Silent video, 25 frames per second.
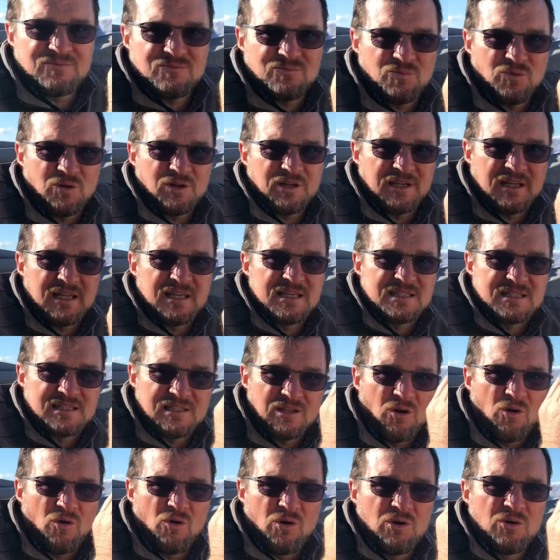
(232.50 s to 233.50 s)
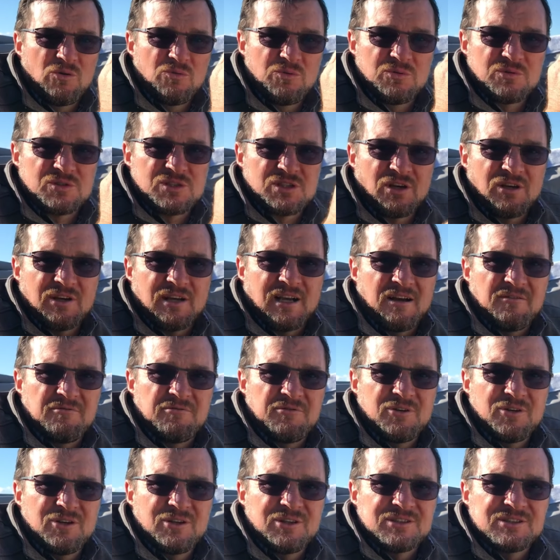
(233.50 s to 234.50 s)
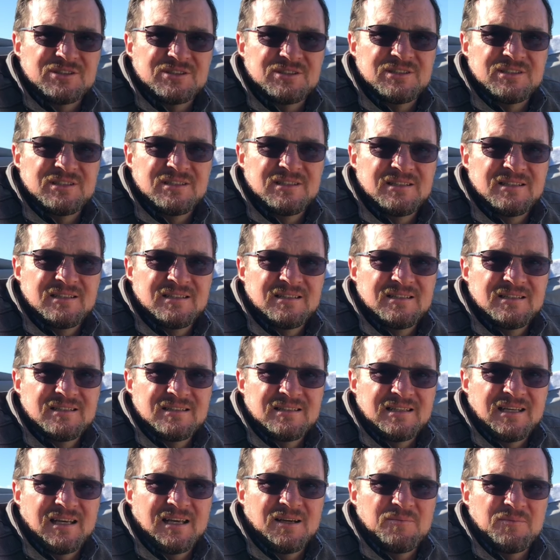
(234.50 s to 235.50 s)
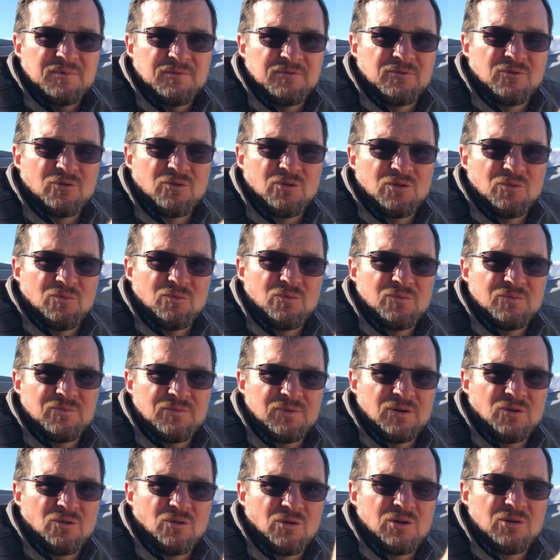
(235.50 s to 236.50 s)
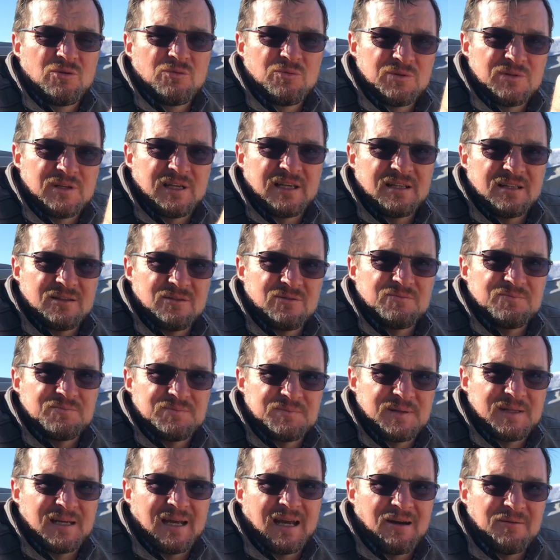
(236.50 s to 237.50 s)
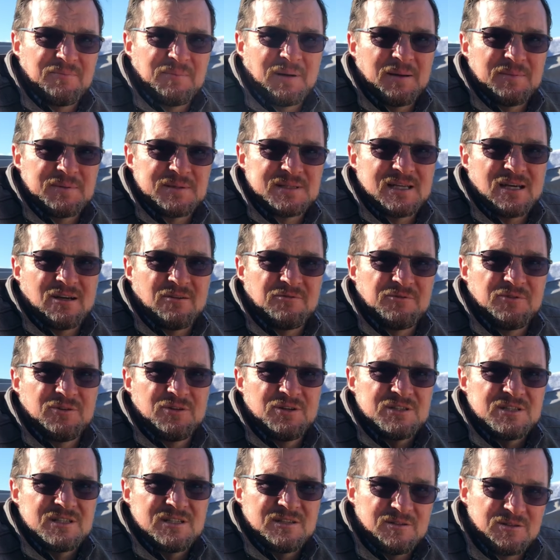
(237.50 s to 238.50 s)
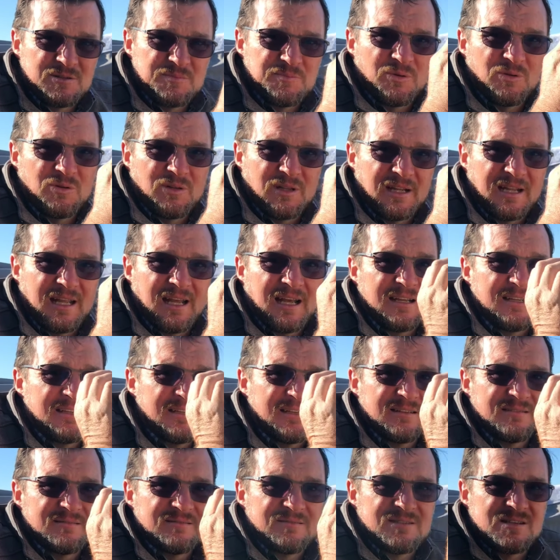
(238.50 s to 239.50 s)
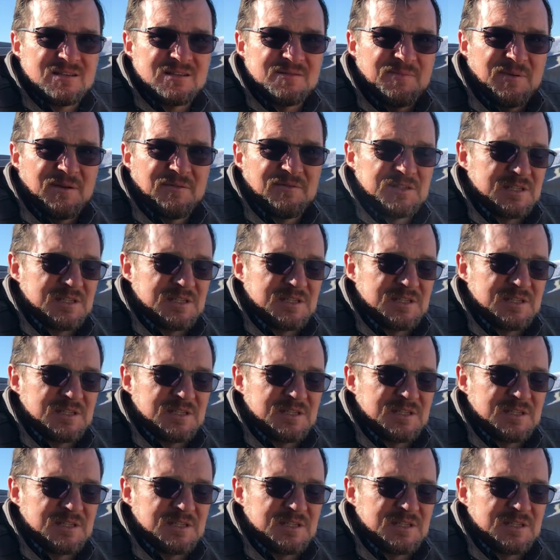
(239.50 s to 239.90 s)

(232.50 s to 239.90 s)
what it is. The oil will soak up first. Yeah, before the oil will hit the paper towel first, and you just pull that out and you get a bit of a